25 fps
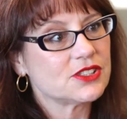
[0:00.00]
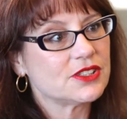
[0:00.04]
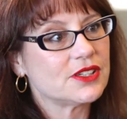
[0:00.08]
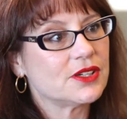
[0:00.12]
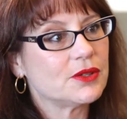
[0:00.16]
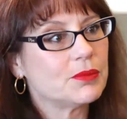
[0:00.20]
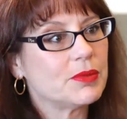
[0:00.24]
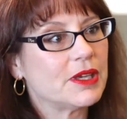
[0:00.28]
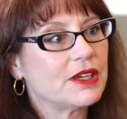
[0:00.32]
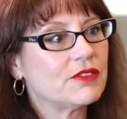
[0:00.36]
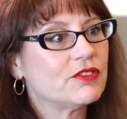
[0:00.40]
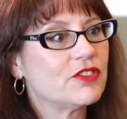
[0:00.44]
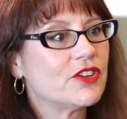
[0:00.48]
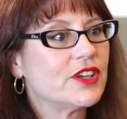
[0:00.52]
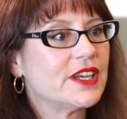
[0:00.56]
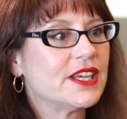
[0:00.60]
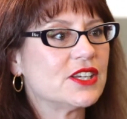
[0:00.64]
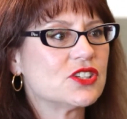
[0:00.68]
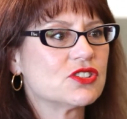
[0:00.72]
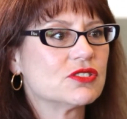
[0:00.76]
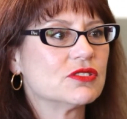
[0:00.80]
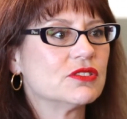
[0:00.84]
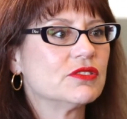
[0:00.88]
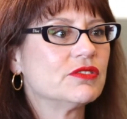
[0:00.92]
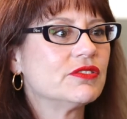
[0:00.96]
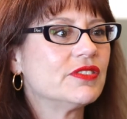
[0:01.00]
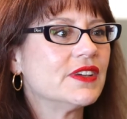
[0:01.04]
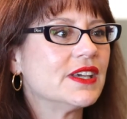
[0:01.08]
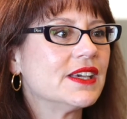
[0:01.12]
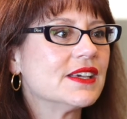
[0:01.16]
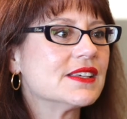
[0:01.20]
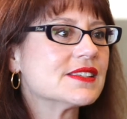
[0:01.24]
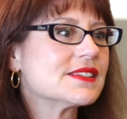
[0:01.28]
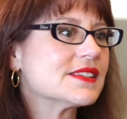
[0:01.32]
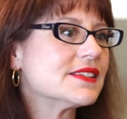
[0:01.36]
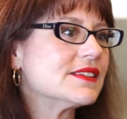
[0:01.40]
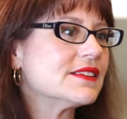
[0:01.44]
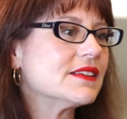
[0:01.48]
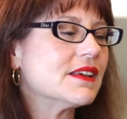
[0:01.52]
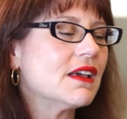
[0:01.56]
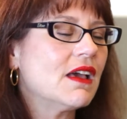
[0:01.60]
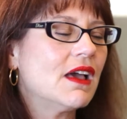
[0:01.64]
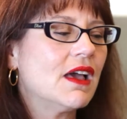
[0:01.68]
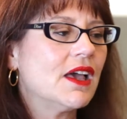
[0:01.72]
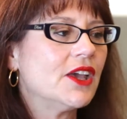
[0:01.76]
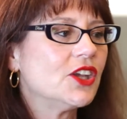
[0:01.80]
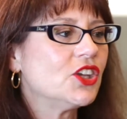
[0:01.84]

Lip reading: you know, about financial affairs, and